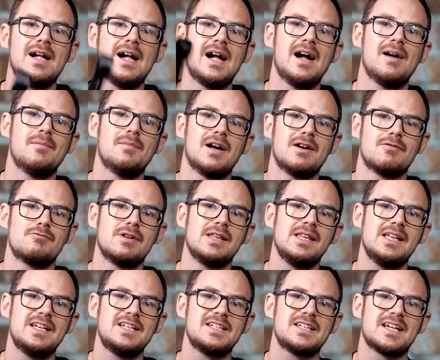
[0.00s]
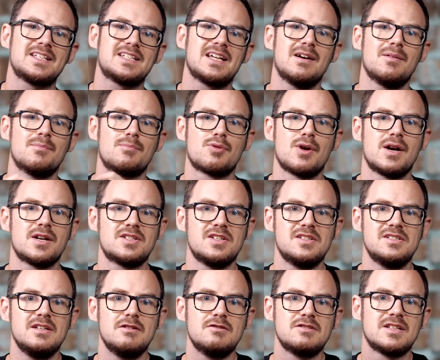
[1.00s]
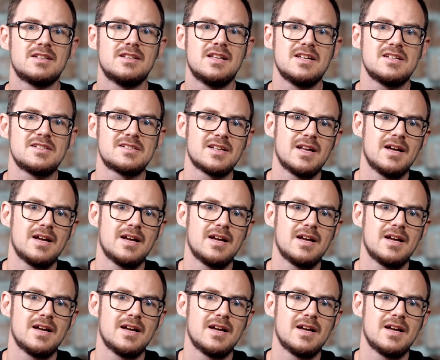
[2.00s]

I really need to get out and practice using this.